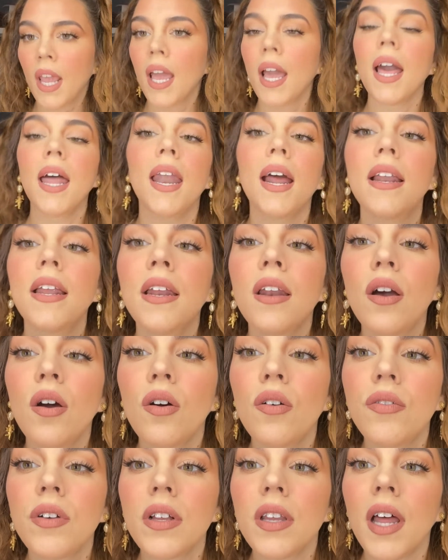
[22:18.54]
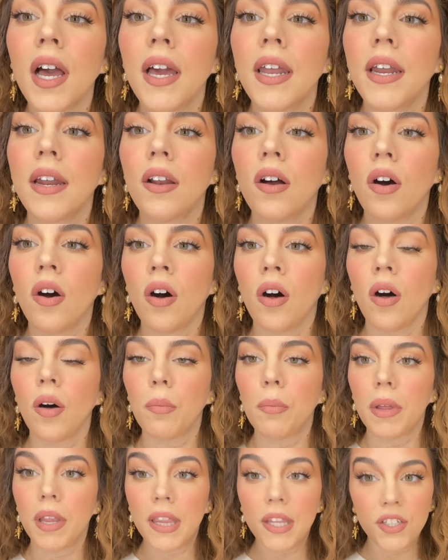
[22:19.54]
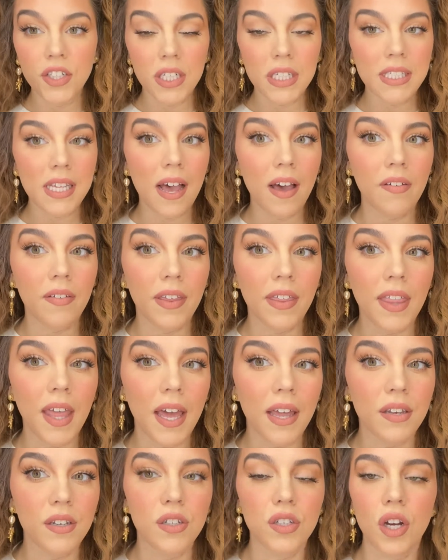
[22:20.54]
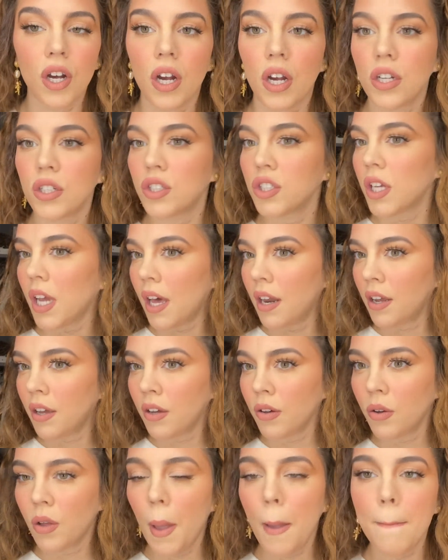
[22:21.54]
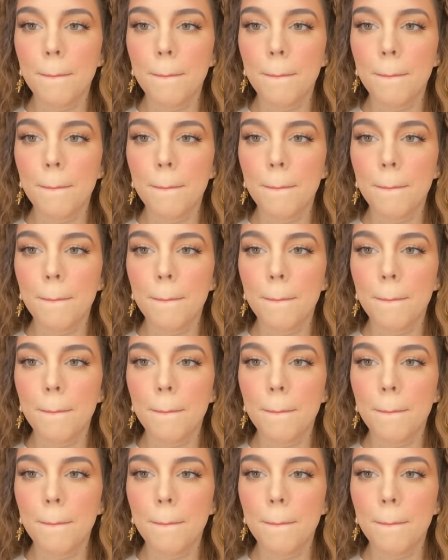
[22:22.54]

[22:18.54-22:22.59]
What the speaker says: And I didn't overline at all, but just having that dark shadow